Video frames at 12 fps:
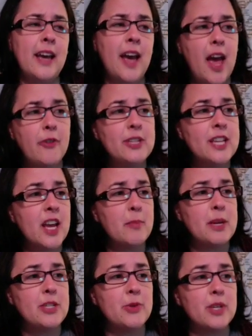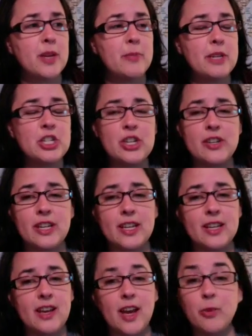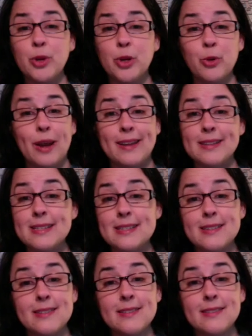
every time I do a commission knit, I regret it.